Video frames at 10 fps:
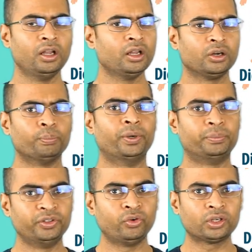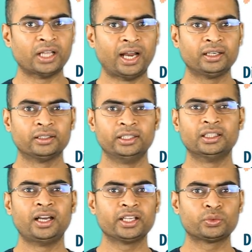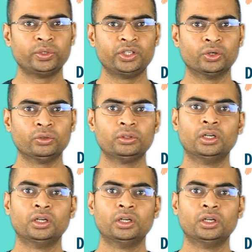But before that, in the next video,